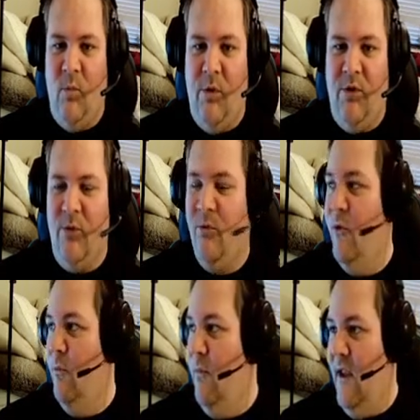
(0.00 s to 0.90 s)
with your
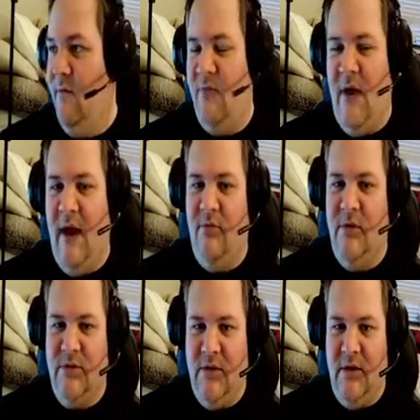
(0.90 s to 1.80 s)
group being 5
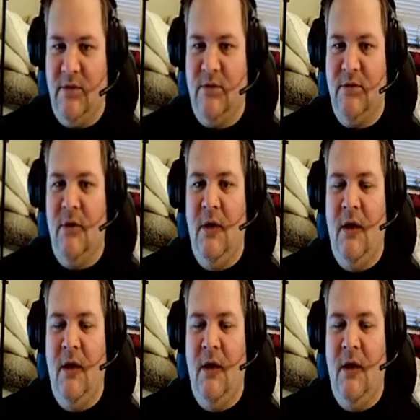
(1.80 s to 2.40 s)
to 6.